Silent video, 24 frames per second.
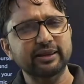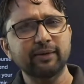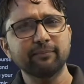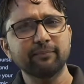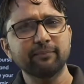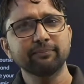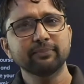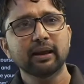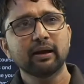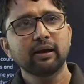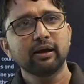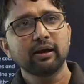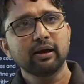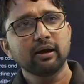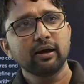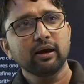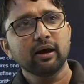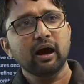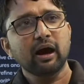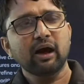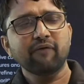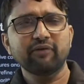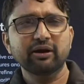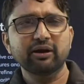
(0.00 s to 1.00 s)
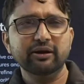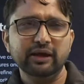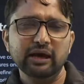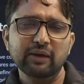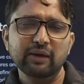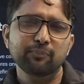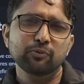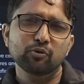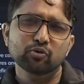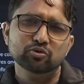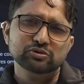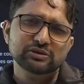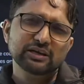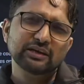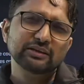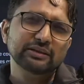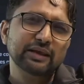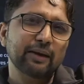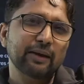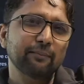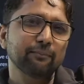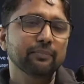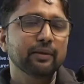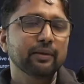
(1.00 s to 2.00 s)
Okay, I will tell them. I will
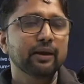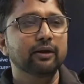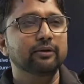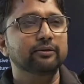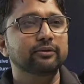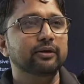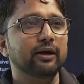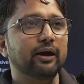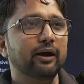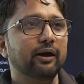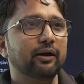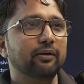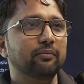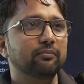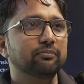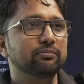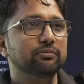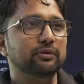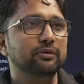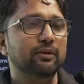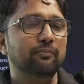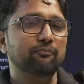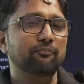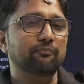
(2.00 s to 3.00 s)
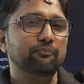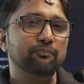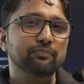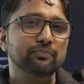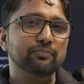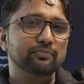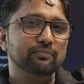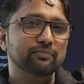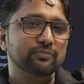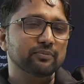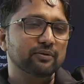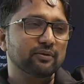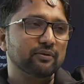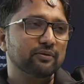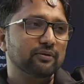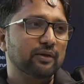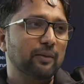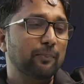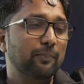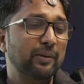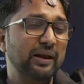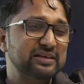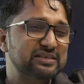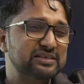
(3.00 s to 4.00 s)
keep using them.
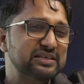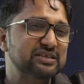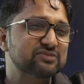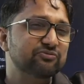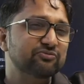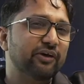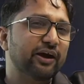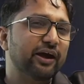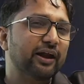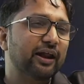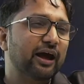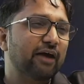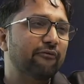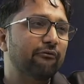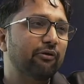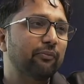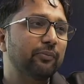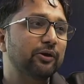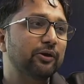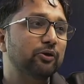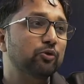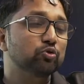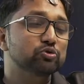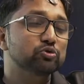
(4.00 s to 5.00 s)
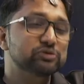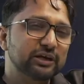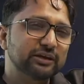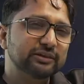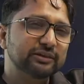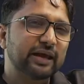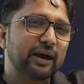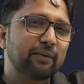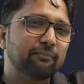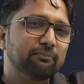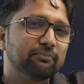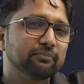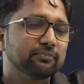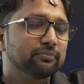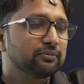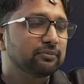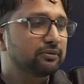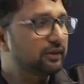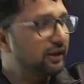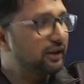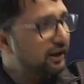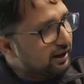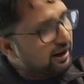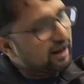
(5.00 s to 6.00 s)
the places where I will be using
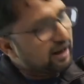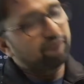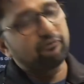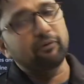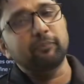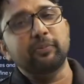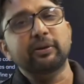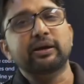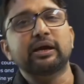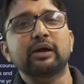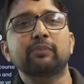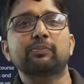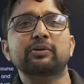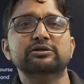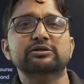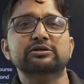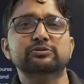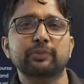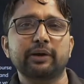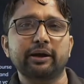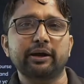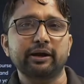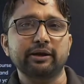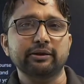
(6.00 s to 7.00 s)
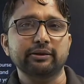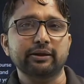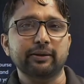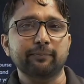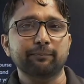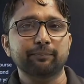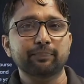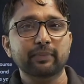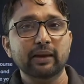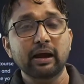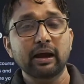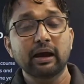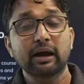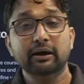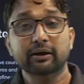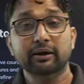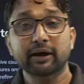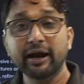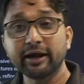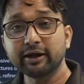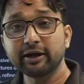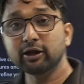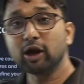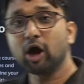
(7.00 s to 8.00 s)
them, there I will be keep explaining them.
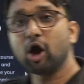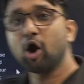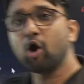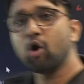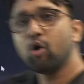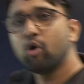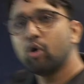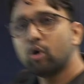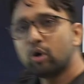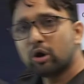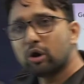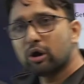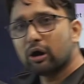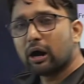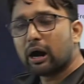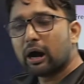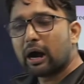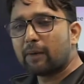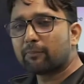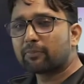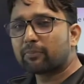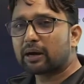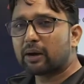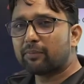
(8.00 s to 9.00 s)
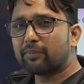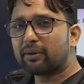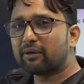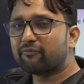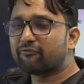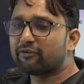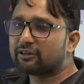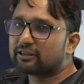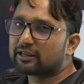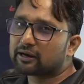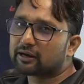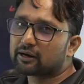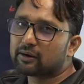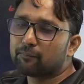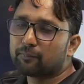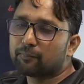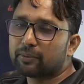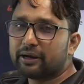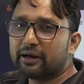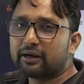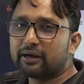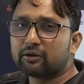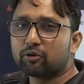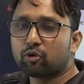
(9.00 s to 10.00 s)
Right now, I'm coming with the
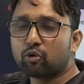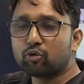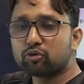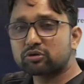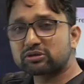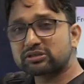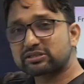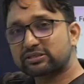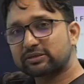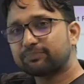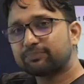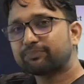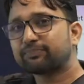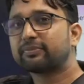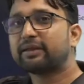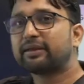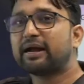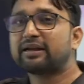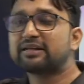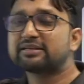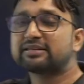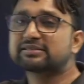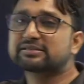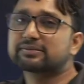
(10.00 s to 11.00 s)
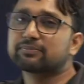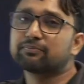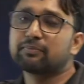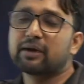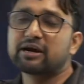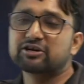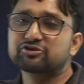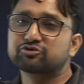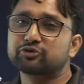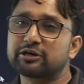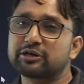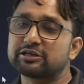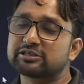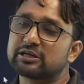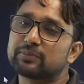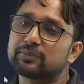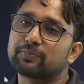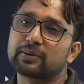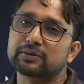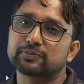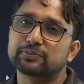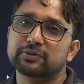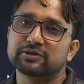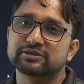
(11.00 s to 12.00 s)
complete course, that is Mastering C++
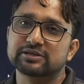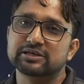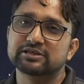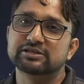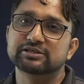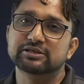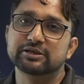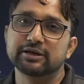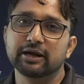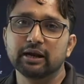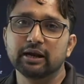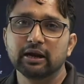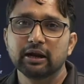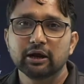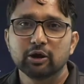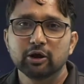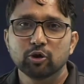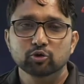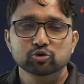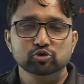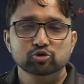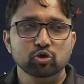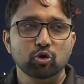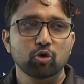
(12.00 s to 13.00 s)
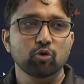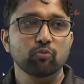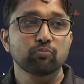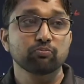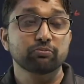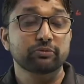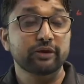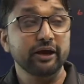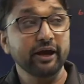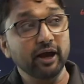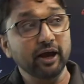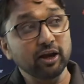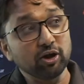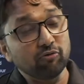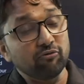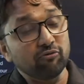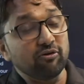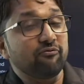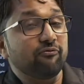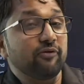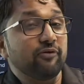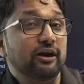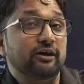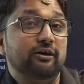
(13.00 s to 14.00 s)
STL. So there you will
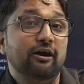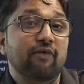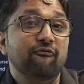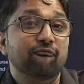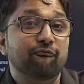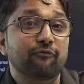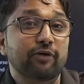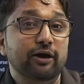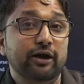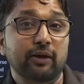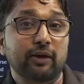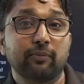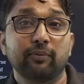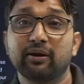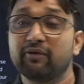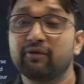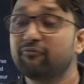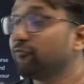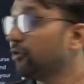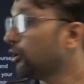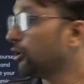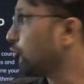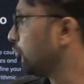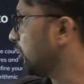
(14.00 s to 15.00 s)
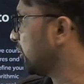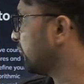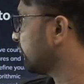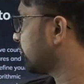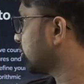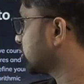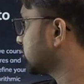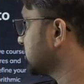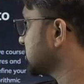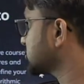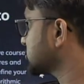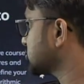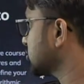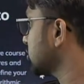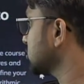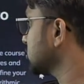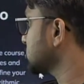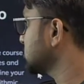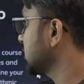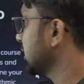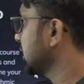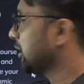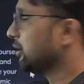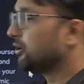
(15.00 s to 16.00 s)
feel comfortable. If you are going for this course,
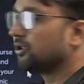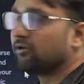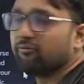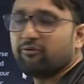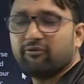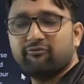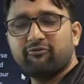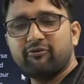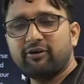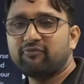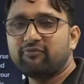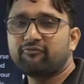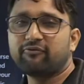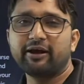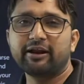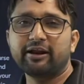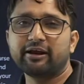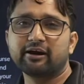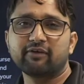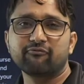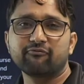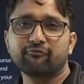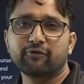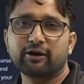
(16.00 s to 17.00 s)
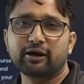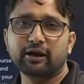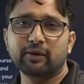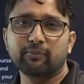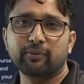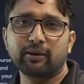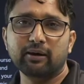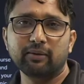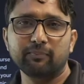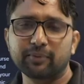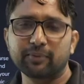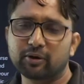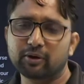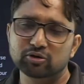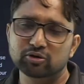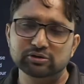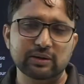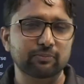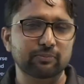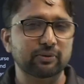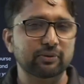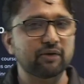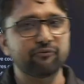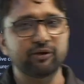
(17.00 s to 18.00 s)
you will feel very comfortable because
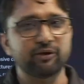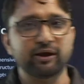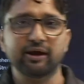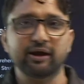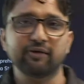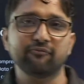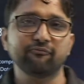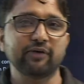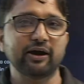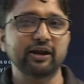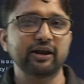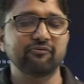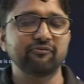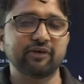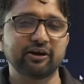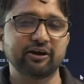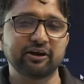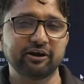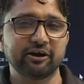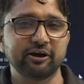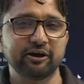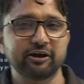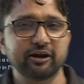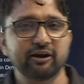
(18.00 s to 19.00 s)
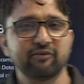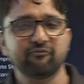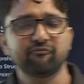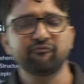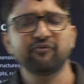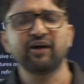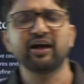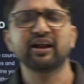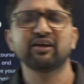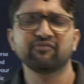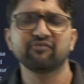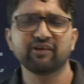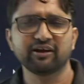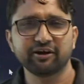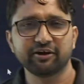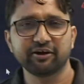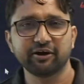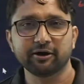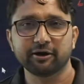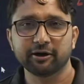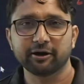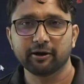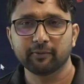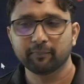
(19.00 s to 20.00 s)
I'm covering in very, very detail, very, very
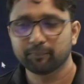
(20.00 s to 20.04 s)
detail.